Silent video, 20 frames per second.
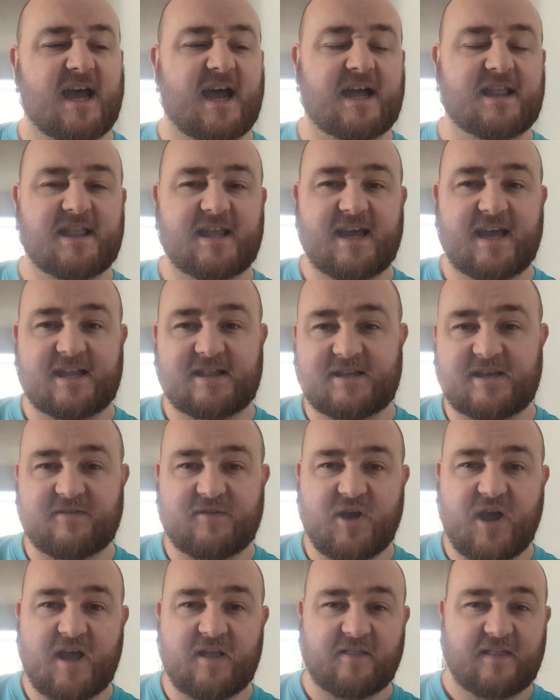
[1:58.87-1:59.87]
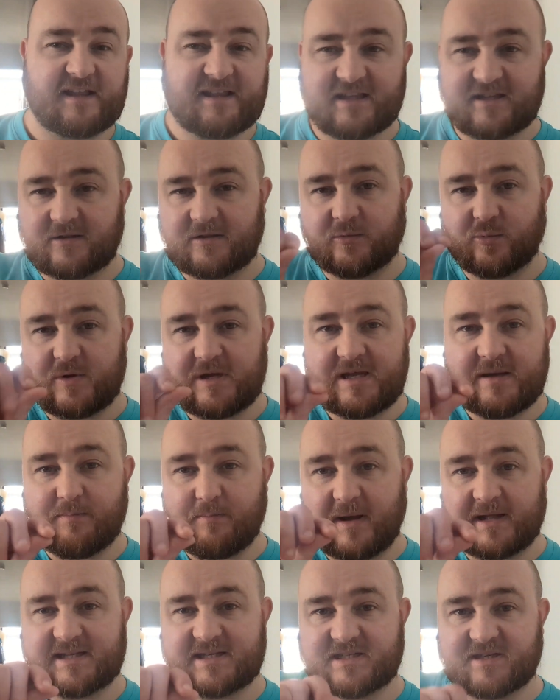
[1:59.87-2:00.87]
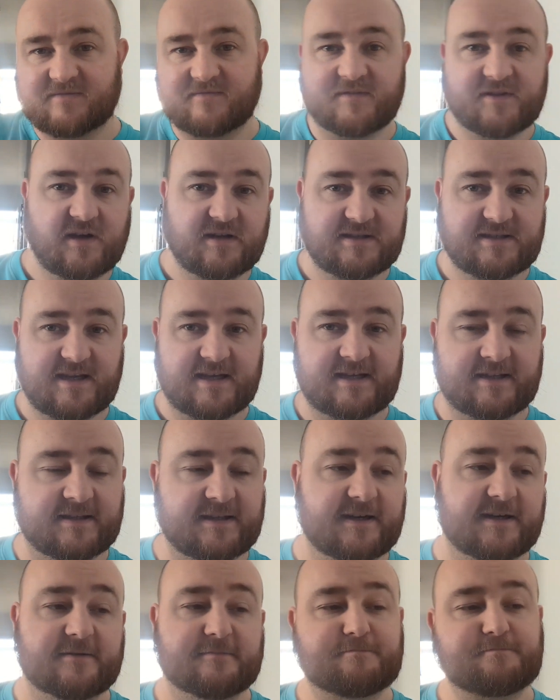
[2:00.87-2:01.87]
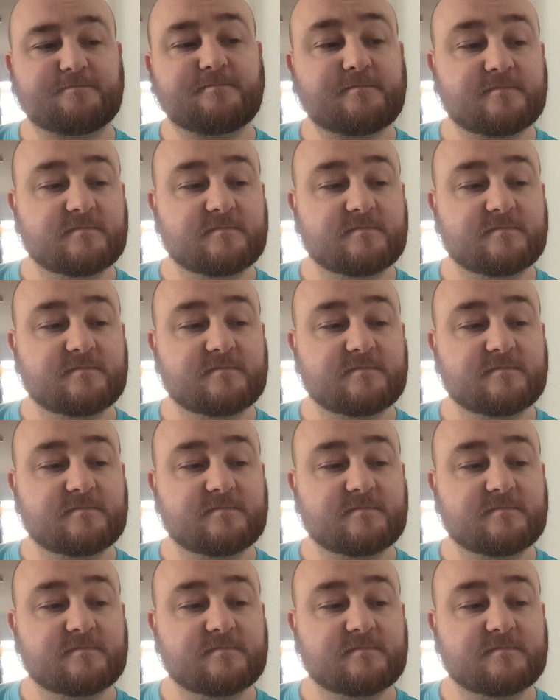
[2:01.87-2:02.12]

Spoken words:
And then you get little wee bits of nut in there.